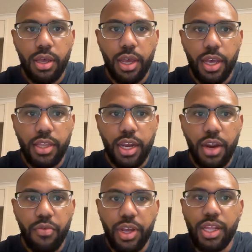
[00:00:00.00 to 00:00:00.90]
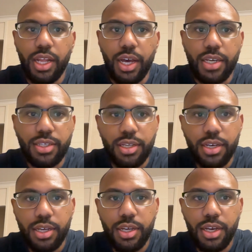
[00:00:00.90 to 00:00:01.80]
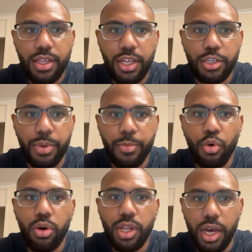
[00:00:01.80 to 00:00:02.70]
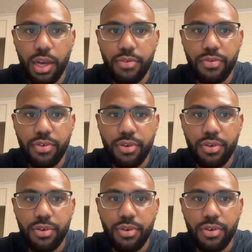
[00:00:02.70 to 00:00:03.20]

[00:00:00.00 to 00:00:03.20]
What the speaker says: And then I realized that to be more alive,